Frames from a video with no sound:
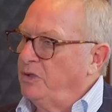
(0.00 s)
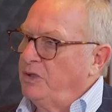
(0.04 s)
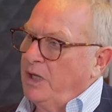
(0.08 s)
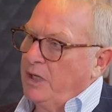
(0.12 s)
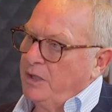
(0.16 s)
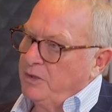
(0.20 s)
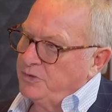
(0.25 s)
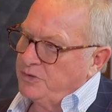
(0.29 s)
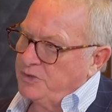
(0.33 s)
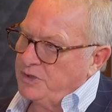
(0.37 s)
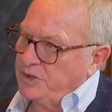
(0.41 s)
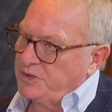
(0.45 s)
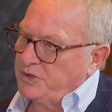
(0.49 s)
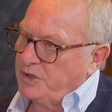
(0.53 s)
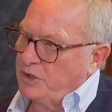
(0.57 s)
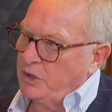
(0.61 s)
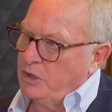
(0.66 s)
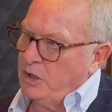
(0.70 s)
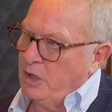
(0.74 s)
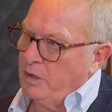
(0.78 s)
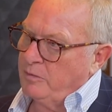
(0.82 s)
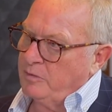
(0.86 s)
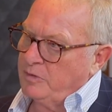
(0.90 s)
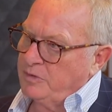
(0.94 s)
160
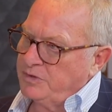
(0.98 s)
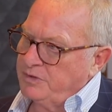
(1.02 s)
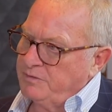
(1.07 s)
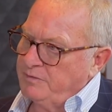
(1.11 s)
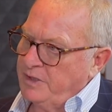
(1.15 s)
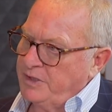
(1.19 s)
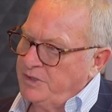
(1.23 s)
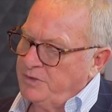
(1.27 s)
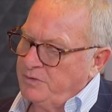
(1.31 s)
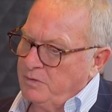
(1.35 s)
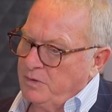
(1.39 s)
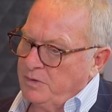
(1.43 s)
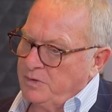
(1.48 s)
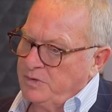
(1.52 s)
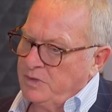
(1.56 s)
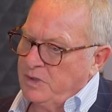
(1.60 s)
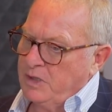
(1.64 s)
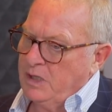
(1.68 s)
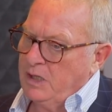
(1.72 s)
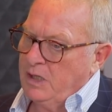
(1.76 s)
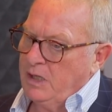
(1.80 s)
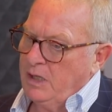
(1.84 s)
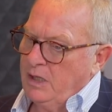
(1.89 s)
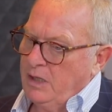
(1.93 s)
kilometers of ice roads.
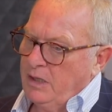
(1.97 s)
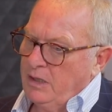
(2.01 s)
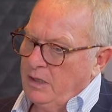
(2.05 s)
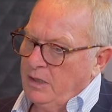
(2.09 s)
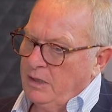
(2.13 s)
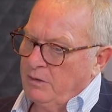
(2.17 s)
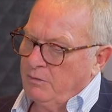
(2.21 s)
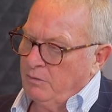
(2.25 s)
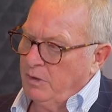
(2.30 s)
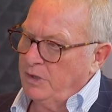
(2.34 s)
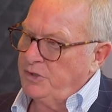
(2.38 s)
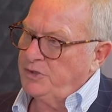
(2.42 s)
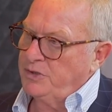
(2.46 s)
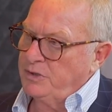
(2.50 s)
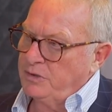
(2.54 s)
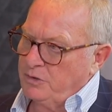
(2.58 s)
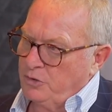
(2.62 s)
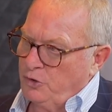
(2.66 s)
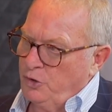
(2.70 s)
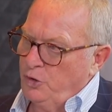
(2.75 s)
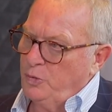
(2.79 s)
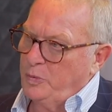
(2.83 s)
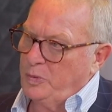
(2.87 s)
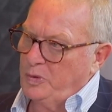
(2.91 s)
In Russia, in
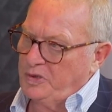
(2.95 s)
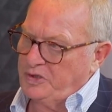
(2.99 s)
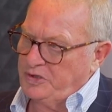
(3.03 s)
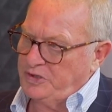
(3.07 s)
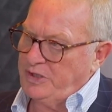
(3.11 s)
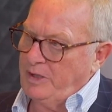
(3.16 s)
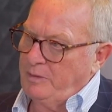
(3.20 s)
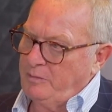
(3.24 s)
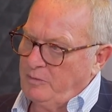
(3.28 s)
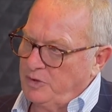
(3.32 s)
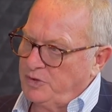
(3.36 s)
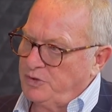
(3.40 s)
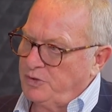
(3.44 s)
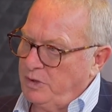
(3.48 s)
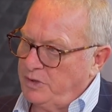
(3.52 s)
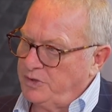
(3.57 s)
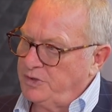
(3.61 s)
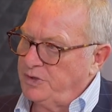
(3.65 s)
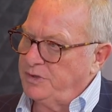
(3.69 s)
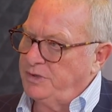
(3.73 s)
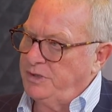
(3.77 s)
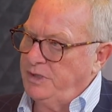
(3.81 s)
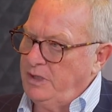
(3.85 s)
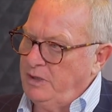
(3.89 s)
Kupol, the same
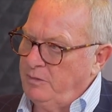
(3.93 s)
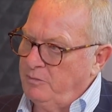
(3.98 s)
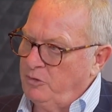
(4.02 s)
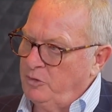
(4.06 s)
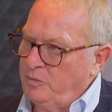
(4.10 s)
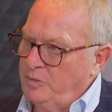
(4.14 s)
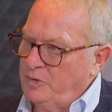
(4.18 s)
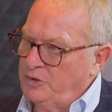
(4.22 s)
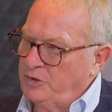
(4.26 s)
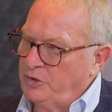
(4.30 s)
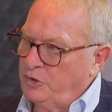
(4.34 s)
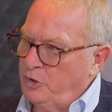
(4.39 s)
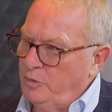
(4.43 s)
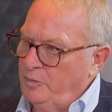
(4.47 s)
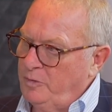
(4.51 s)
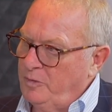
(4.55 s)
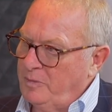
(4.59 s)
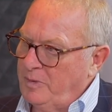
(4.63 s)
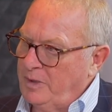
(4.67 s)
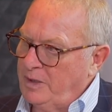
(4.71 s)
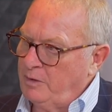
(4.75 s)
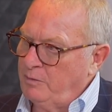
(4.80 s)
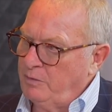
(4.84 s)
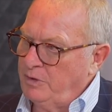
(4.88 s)
construction team who built the Kupol
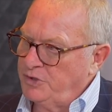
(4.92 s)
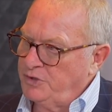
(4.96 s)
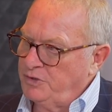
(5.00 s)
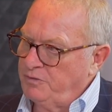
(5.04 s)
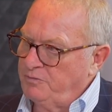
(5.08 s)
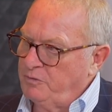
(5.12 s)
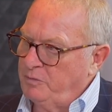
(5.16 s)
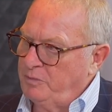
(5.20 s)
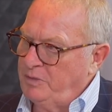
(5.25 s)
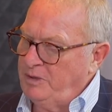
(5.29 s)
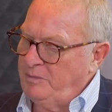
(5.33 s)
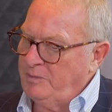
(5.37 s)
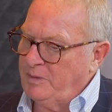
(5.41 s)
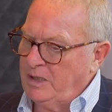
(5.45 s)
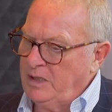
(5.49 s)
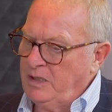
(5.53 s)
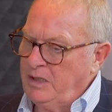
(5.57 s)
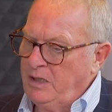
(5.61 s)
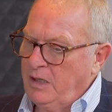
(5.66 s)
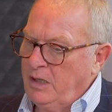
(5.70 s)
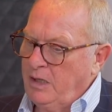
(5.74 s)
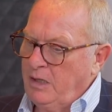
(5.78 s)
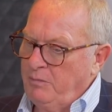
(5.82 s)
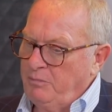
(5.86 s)
mine in Russia for Bima
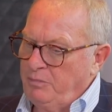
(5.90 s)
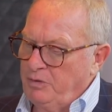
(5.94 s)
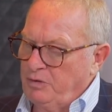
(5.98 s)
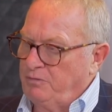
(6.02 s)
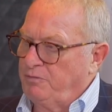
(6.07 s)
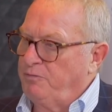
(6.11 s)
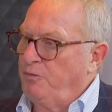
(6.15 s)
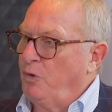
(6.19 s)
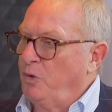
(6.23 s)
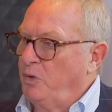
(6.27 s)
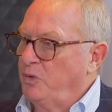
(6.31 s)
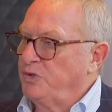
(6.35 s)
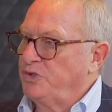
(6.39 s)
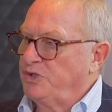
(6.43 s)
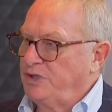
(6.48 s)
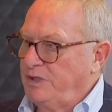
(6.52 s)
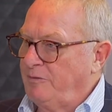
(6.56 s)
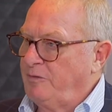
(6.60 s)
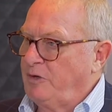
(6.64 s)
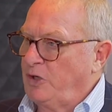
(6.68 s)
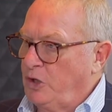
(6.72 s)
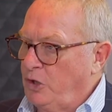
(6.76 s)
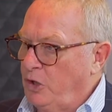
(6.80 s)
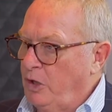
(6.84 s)
built
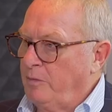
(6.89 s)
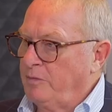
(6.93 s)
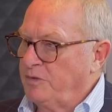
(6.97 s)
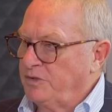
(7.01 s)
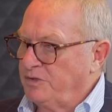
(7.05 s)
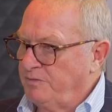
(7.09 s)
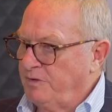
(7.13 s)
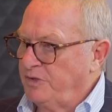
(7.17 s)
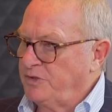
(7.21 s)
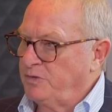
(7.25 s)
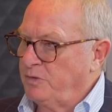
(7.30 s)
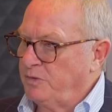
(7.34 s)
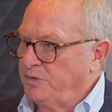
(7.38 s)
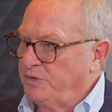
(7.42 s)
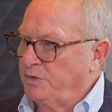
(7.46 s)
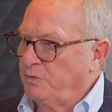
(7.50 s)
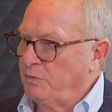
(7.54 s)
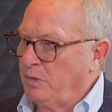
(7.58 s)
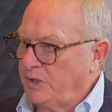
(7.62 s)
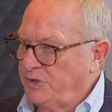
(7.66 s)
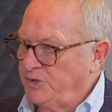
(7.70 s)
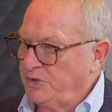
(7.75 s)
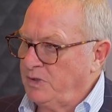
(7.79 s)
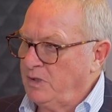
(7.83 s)
470 kilometers of ice roads in
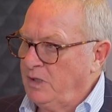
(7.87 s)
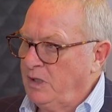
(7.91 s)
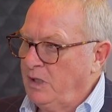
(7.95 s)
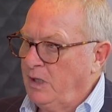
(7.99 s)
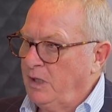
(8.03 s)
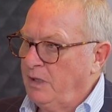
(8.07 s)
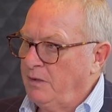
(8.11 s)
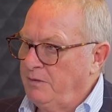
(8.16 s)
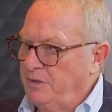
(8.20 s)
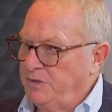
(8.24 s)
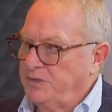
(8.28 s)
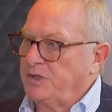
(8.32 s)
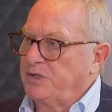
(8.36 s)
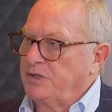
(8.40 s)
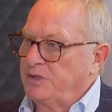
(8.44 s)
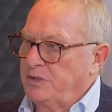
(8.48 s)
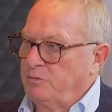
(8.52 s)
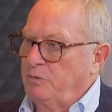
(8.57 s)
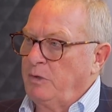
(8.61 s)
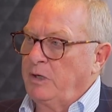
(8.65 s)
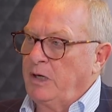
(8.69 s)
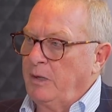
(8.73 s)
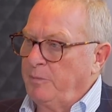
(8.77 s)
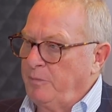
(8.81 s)
Russia. This
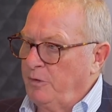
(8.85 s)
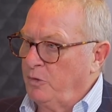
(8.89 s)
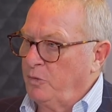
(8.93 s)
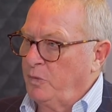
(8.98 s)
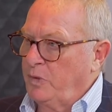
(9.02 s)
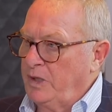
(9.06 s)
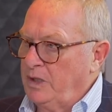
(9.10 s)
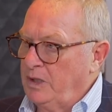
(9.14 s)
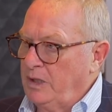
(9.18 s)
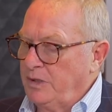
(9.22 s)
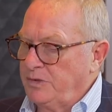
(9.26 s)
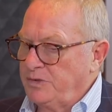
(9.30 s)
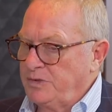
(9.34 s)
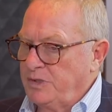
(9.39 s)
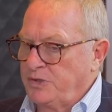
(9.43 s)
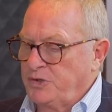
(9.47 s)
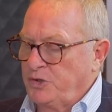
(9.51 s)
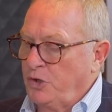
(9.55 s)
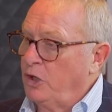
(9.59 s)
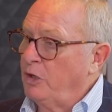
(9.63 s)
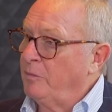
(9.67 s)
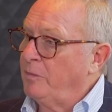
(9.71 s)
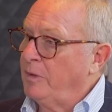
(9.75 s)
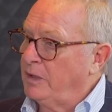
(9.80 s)
is right up our wheelhouse. It's
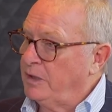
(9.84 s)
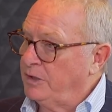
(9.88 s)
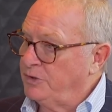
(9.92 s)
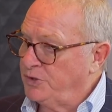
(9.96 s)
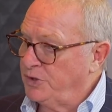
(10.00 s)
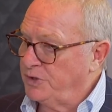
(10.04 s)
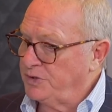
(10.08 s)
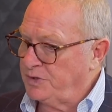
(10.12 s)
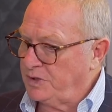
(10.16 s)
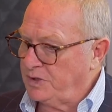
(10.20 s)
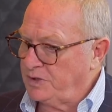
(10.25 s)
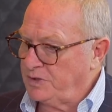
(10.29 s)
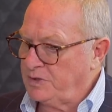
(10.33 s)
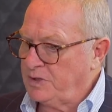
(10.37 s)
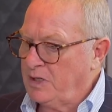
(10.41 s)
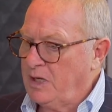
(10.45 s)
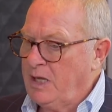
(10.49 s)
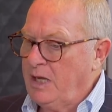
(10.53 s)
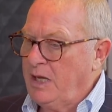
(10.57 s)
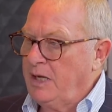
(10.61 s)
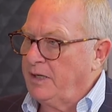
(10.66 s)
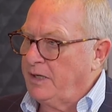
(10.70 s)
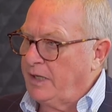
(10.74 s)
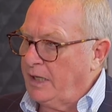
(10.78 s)
all about logistics.
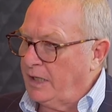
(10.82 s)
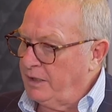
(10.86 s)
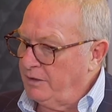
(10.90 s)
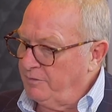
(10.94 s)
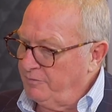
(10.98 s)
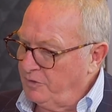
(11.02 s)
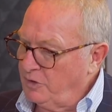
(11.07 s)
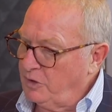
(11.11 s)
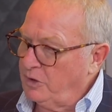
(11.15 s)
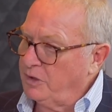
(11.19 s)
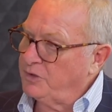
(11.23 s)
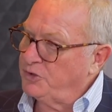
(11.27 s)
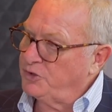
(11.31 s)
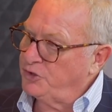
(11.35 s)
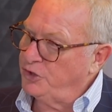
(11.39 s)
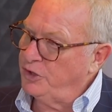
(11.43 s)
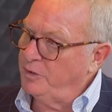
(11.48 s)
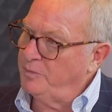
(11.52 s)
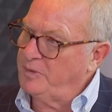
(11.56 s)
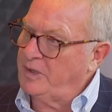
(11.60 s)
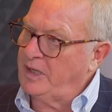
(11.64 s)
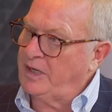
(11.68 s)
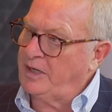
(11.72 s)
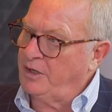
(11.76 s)
Getting everything on the
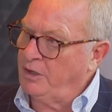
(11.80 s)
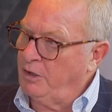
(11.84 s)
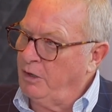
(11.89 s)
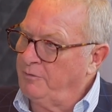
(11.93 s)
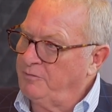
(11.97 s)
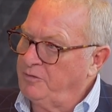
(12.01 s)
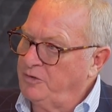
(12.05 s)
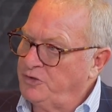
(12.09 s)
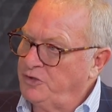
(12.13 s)
ship, getting it off the